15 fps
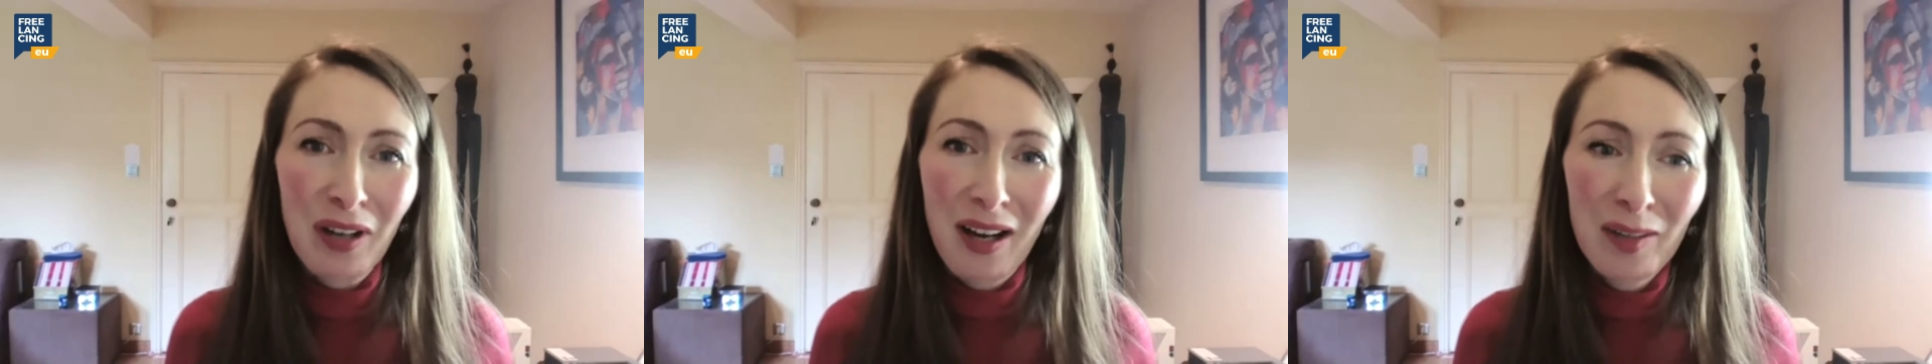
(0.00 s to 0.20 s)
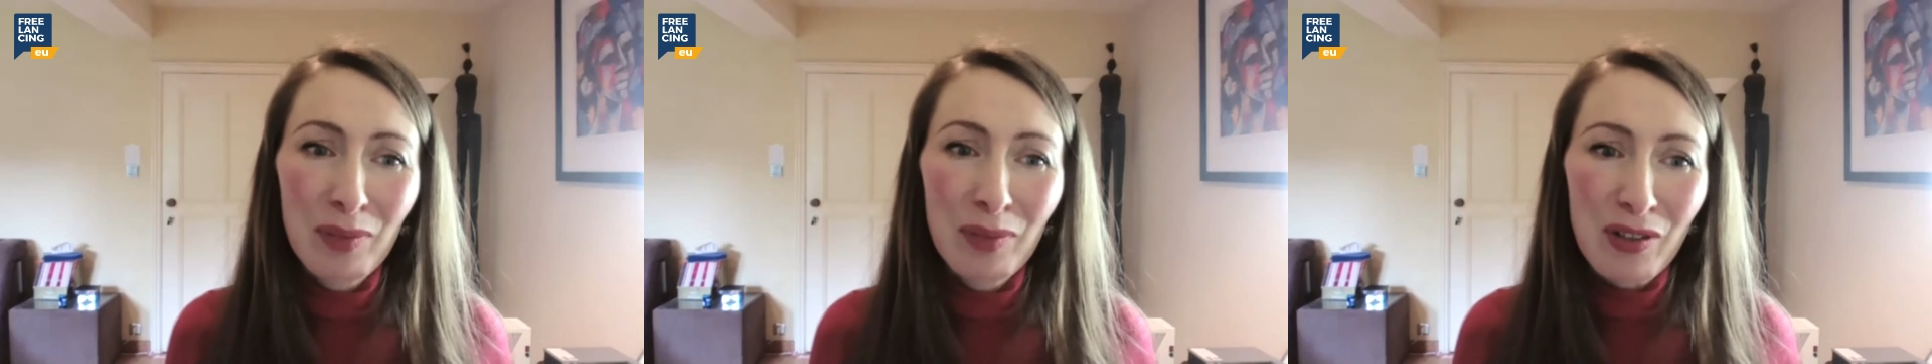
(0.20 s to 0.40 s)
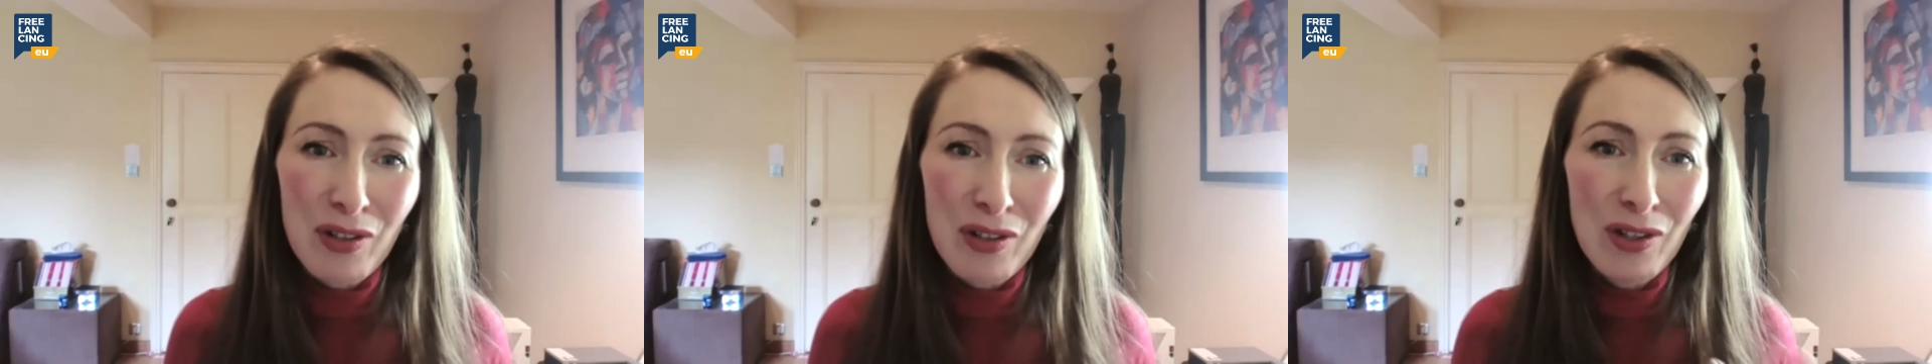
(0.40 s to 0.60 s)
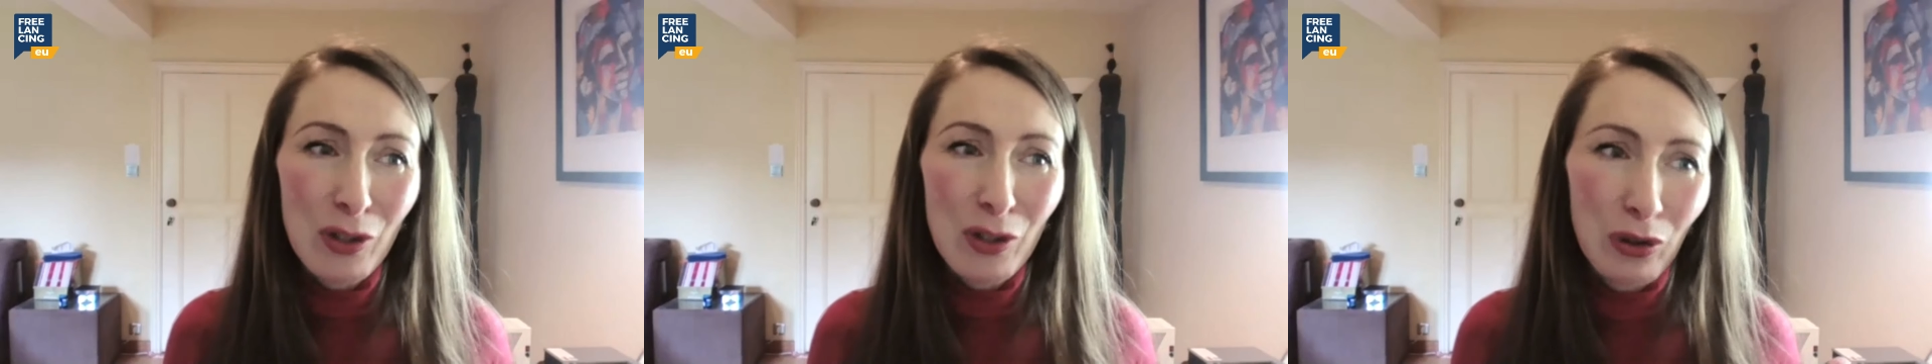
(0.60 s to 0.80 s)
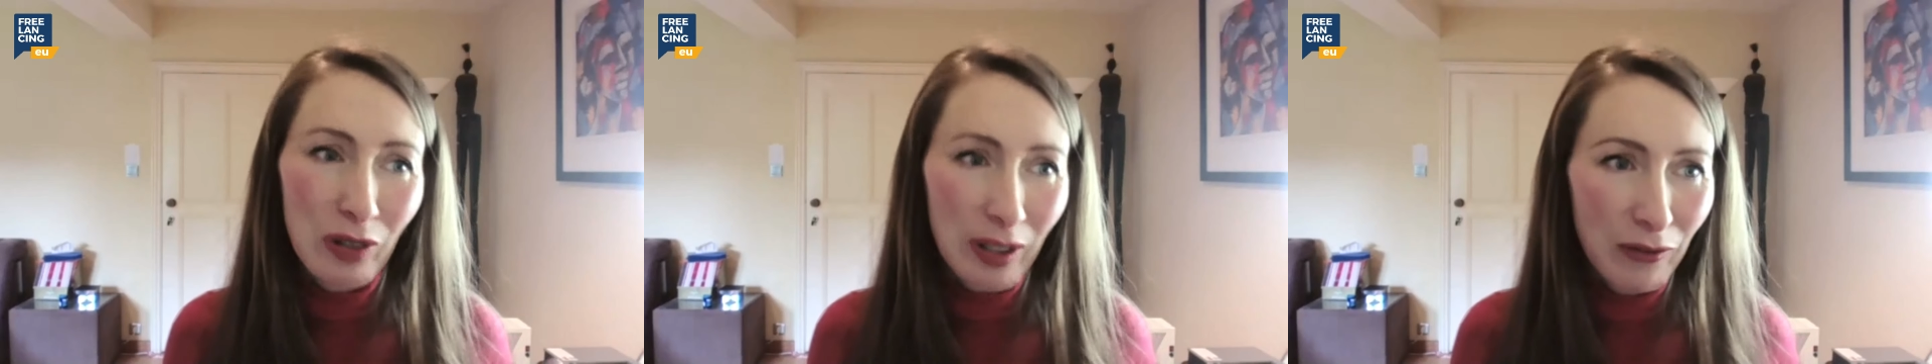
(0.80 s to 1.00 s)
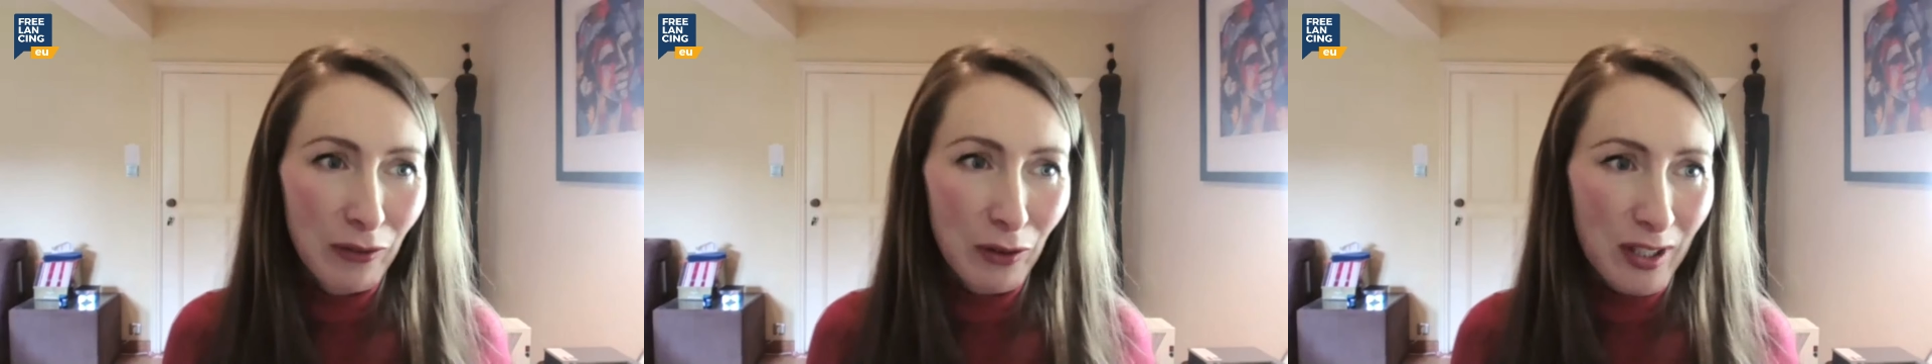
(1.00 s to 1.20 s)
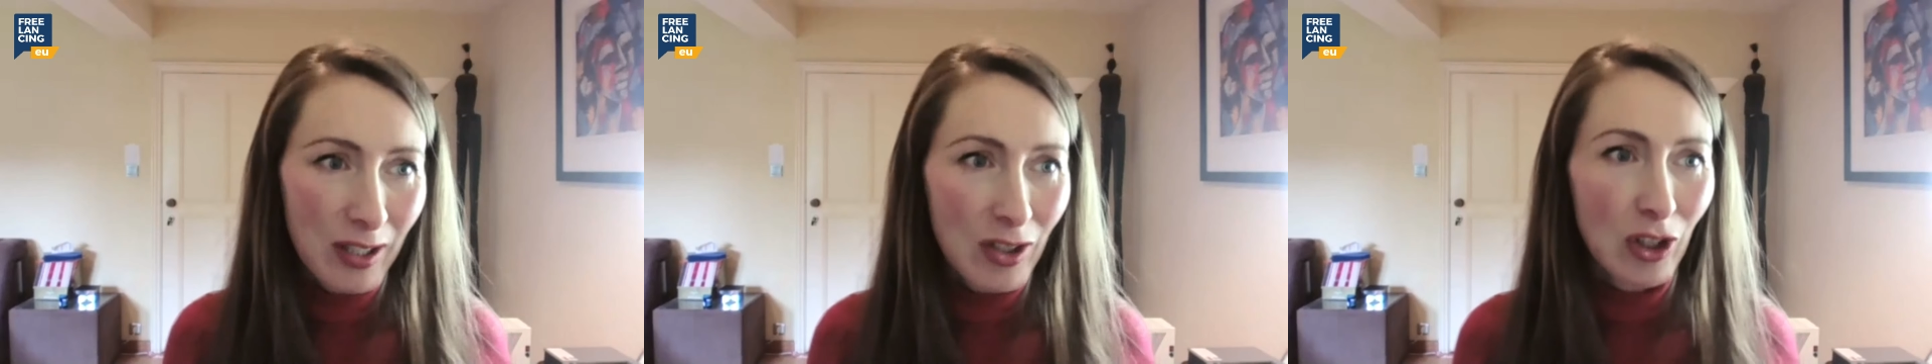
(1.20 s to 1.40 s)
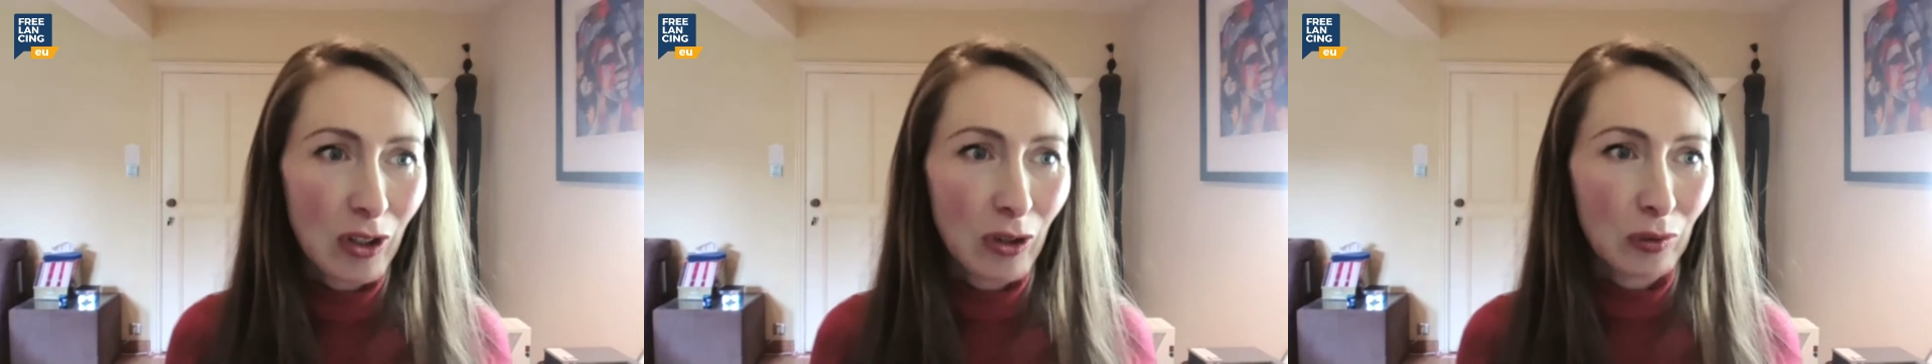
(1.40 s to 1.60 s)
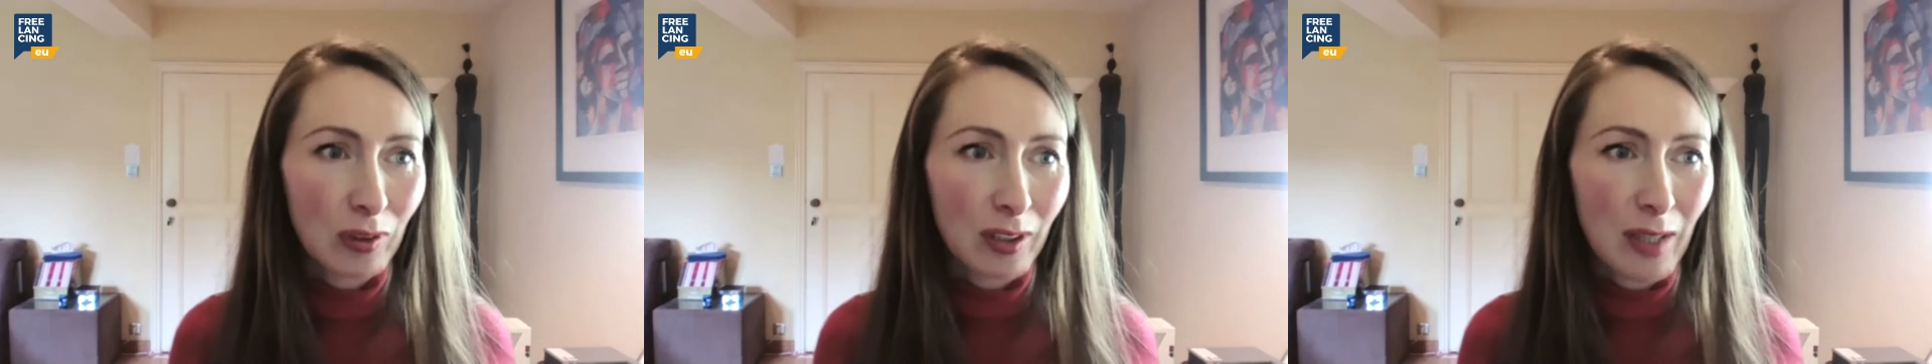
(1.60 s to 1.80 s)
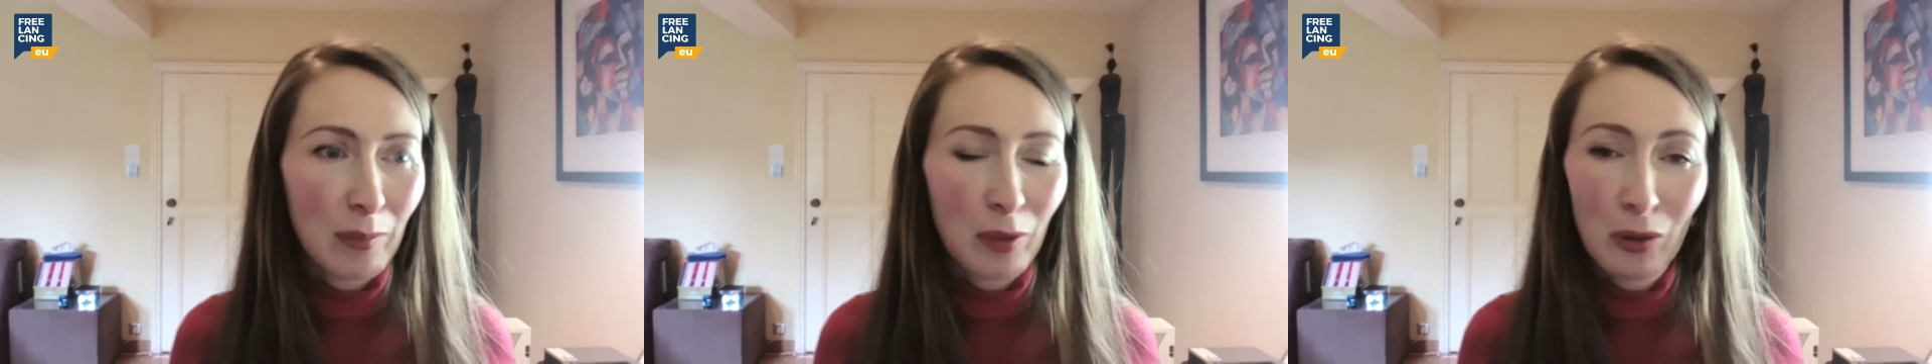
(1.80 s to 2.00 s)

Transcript: can't be sorry for such a long time.